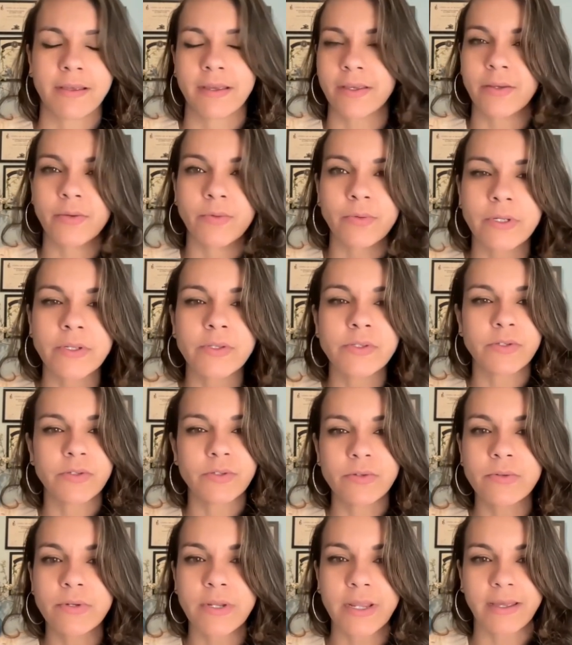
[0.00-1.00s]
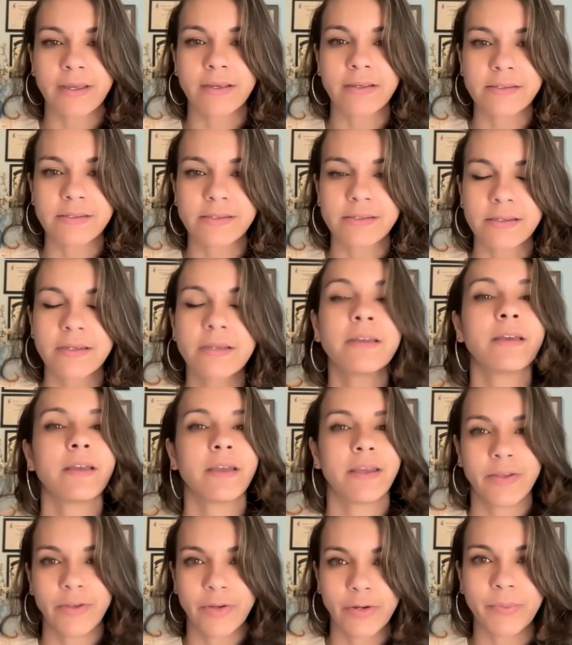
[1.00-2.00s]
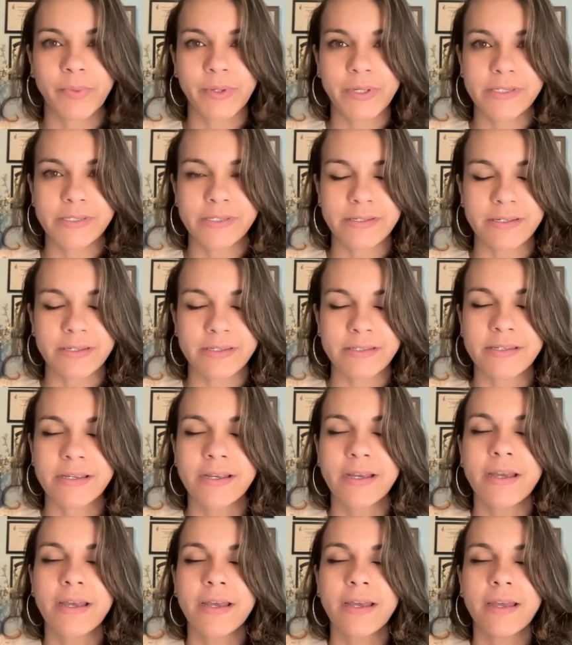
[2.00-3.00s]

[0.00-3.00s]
that you need to do next in your business.